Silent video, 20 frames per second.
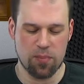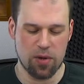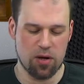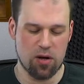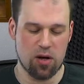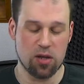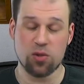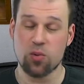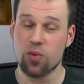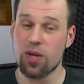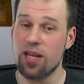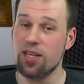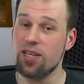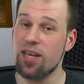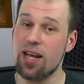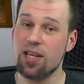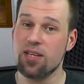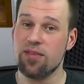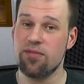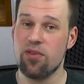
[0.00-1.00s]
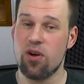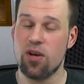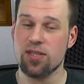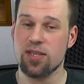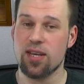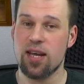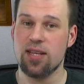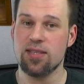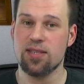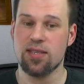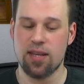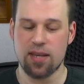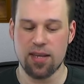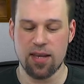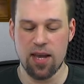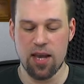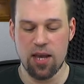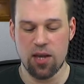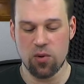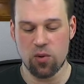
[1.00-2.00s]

because you get the active noise cancelling,